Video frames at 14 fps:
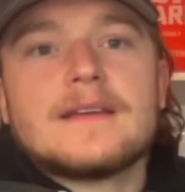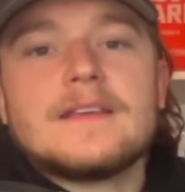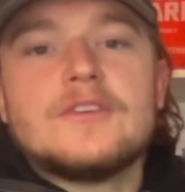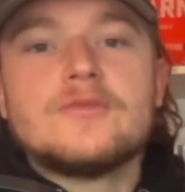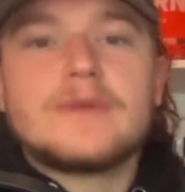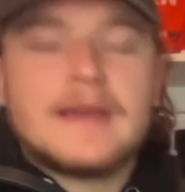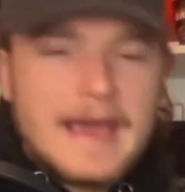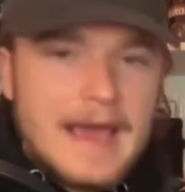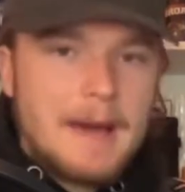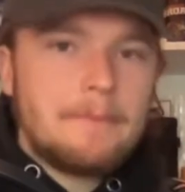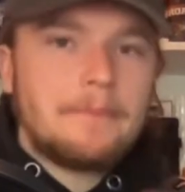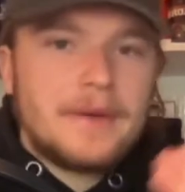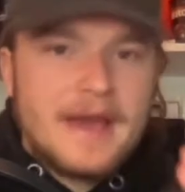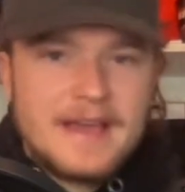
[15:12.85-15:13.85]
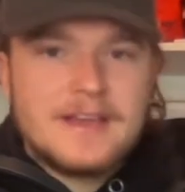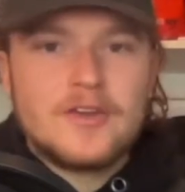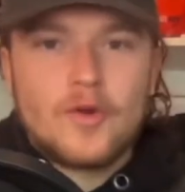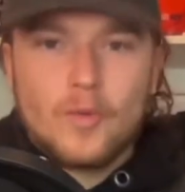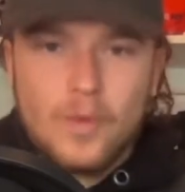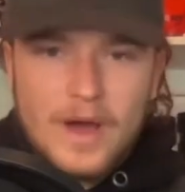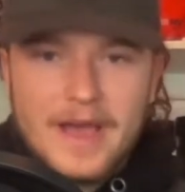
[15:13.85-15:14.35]
you can't pay
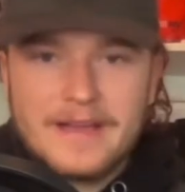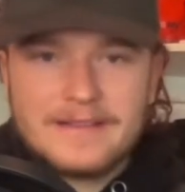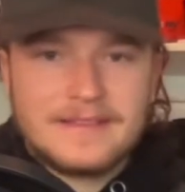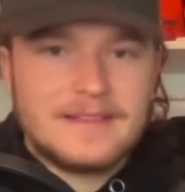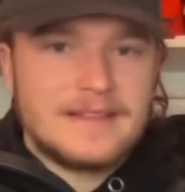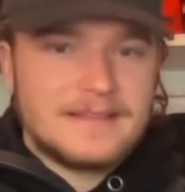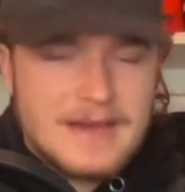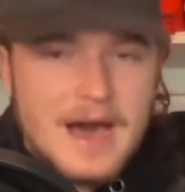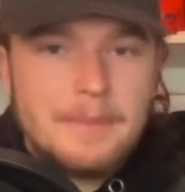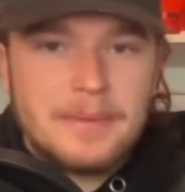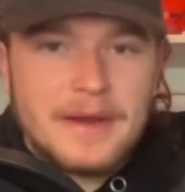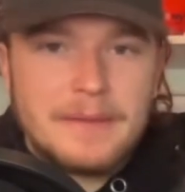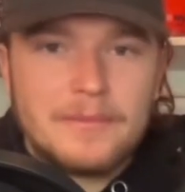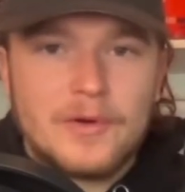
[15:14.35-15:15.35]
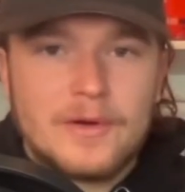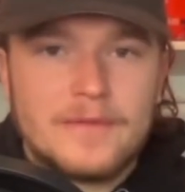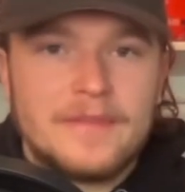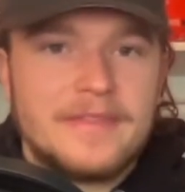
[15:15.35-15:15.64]
your way to the top anymore.